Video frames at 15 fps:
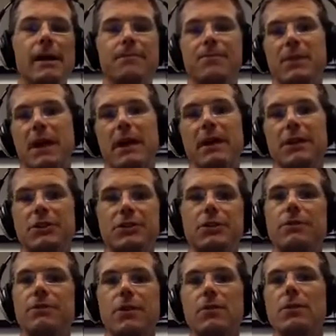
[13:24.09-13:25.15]
an
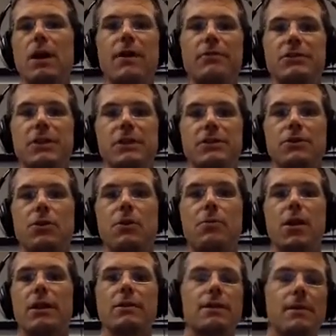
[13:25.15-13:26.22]
initial phone conversation or a
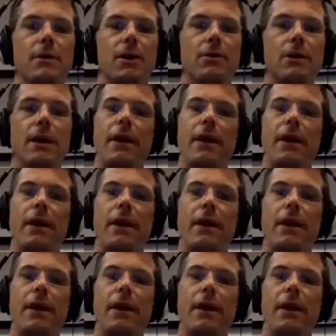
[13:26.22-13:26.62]
product demo.